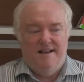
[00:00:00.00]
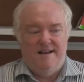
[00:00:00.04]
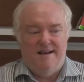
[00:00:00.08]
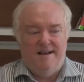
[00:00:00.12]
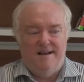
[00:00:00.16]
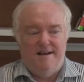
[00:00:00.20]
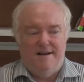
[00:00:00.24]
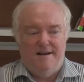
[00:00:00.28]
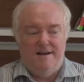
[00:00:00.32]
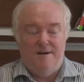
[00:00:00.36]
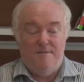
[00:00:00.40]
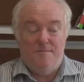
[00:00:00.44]

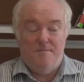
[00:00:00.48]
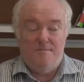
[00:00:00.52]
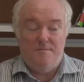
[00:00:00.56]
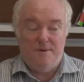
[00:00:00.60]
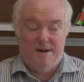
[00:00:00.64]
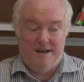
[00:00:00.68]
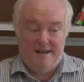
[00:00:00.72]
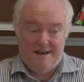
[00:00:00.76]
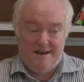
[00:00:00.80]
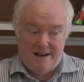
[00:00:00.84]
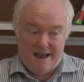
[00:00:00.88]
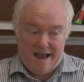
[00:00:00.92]

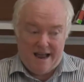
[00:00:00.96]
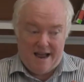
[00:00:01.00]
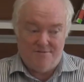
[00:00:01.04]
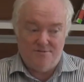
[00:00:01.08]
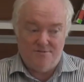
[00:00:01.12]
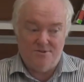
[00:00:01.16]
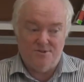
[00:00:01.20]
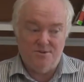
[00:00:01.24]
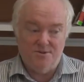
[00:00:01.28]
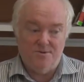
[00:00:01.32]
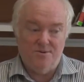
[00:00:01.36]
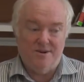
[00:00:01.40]
But
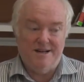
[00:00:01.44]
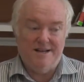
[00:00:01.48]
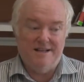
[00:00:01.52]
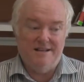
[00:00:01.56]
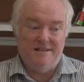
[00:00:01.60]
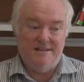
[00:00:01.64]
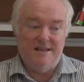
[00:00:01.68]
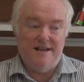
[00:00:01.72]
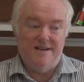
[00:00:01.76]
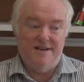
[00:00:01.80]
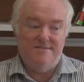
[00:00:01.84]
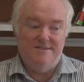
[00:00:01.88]
after
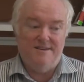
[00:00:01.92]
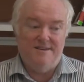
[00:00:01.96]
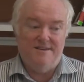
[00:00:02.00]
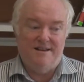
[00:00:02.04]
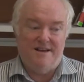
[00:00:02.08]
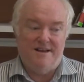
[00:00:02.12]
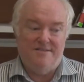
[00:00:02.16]
2011,